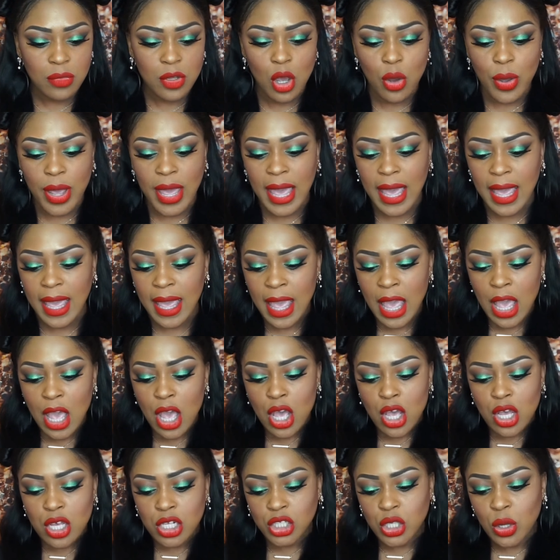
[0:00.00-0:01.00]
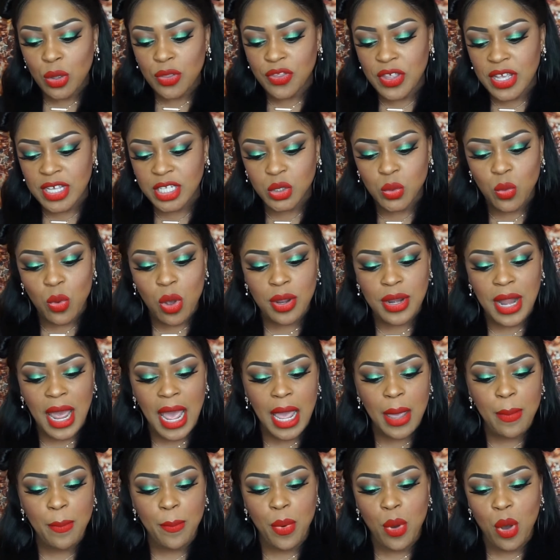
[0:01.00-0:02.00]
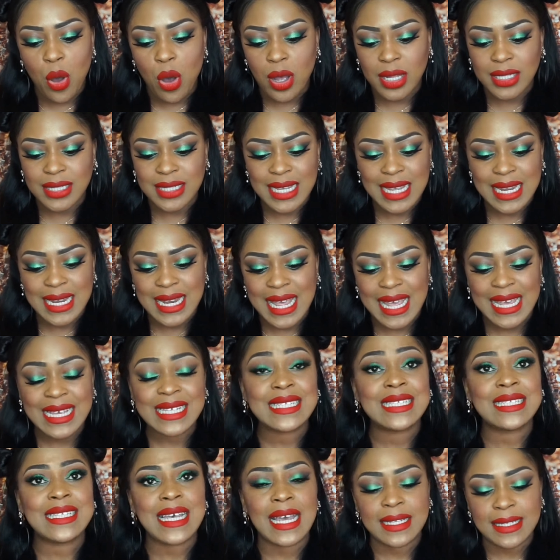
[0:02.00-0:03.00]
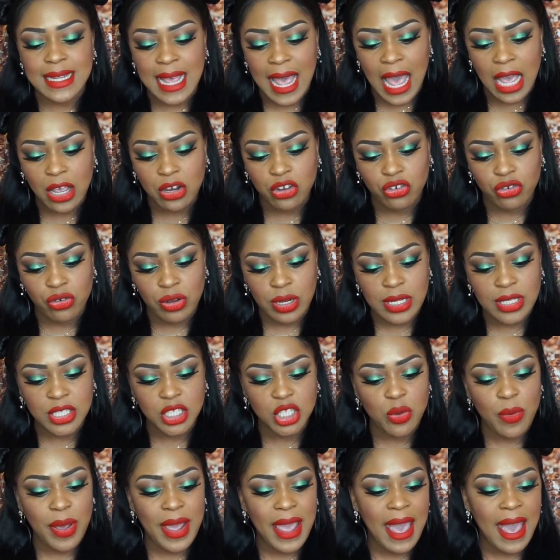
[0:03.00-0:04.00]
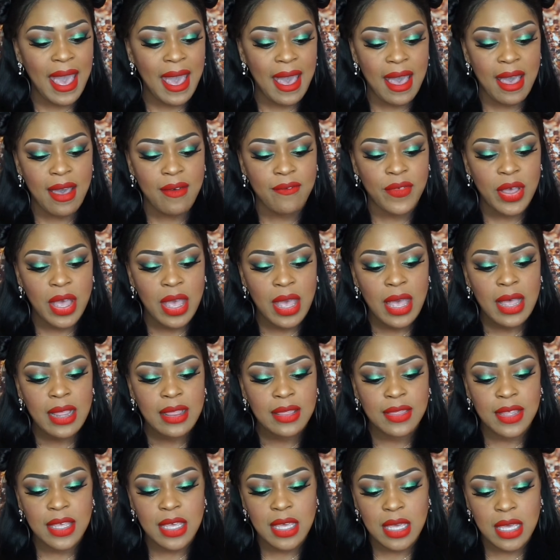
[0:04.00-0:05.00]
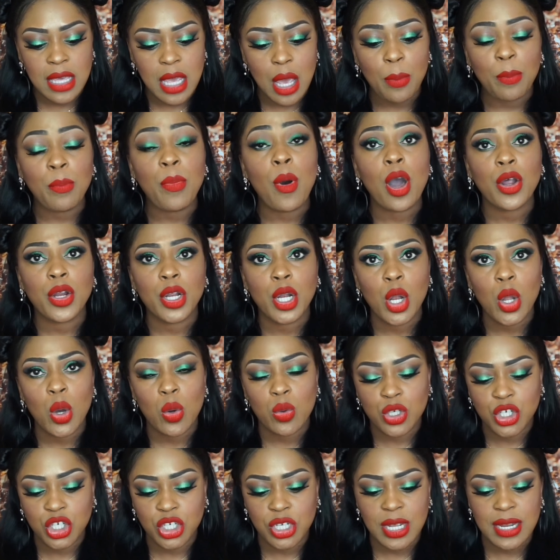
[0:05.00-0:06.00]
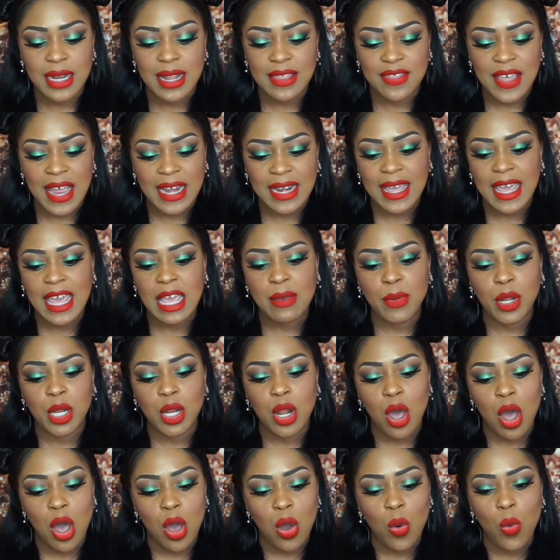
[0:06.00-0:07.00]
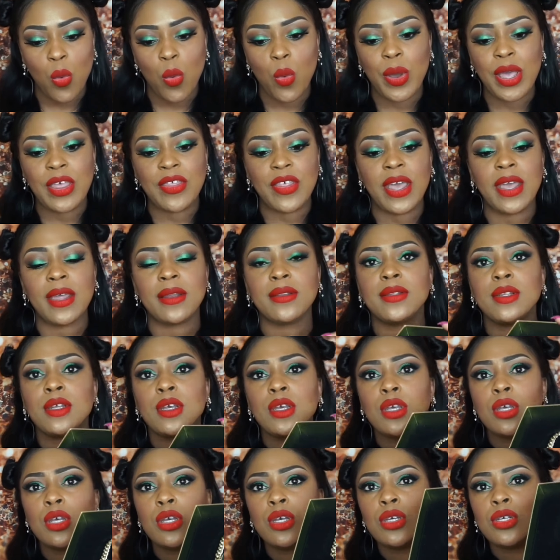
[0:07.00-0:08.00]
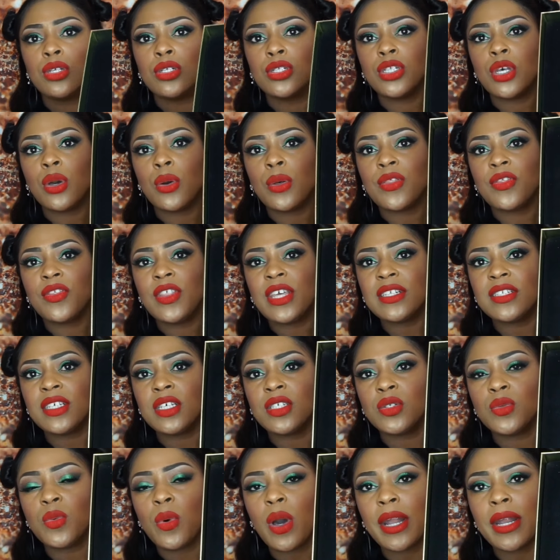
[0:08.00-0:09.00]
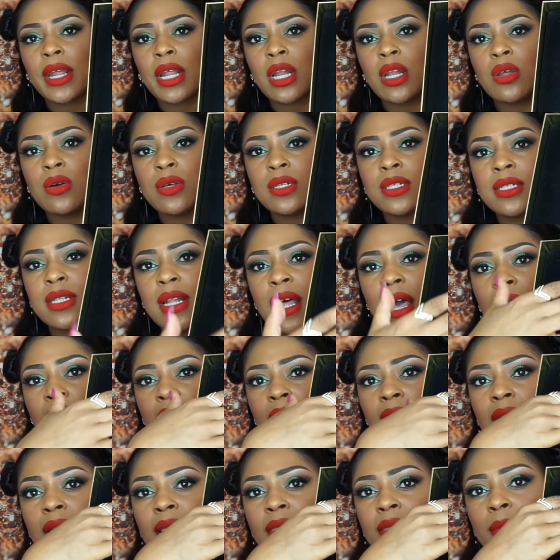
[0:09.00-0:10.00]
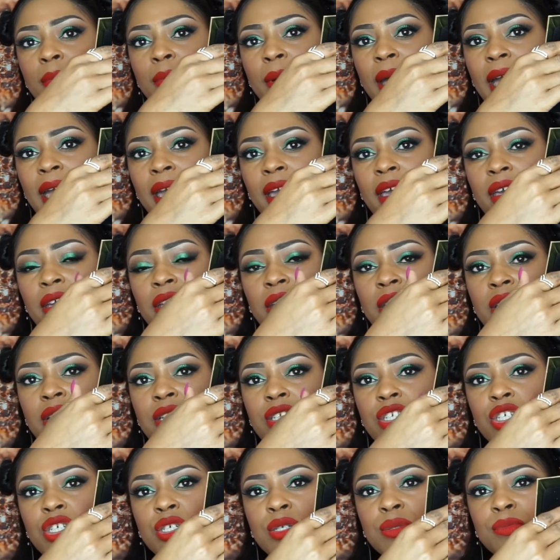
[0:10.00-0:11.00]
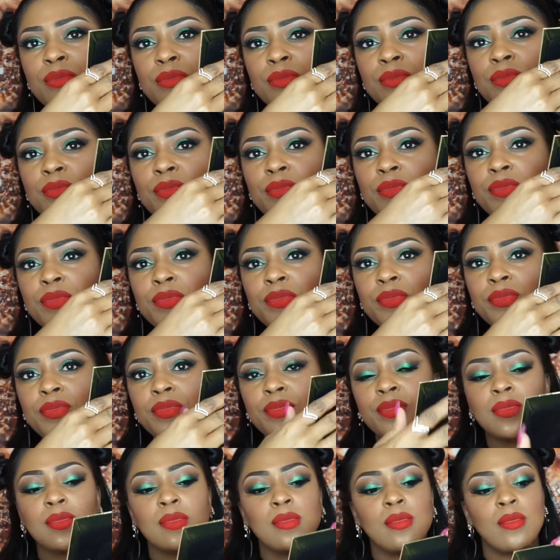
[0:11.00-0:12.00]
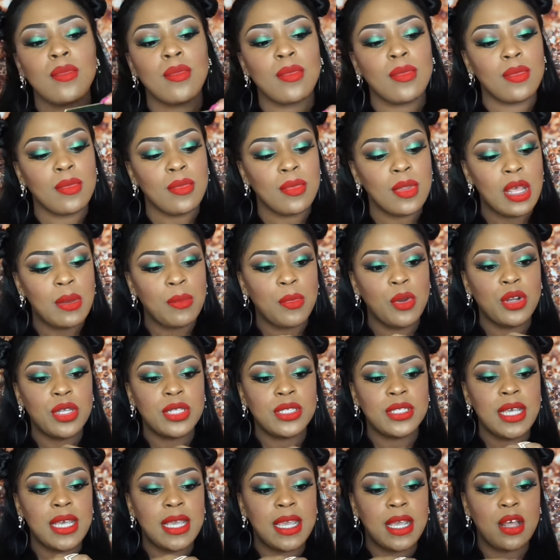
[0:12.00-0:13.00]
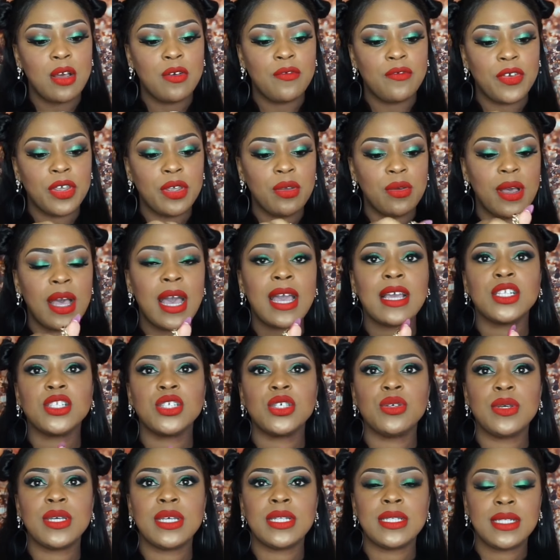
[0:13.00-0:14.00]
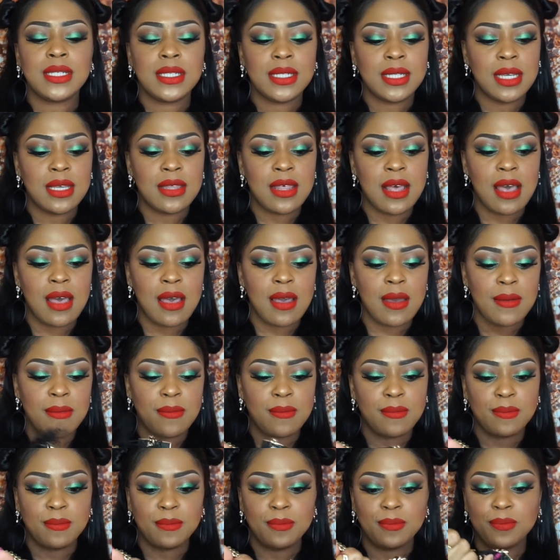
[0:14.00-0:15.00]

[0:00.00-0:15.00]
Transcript: Okay, so this one I bought in a set actually. So I have the body lotion that came along with it. So this is what it looks like in the package. I'm gonna take it out for you guys so you can see that.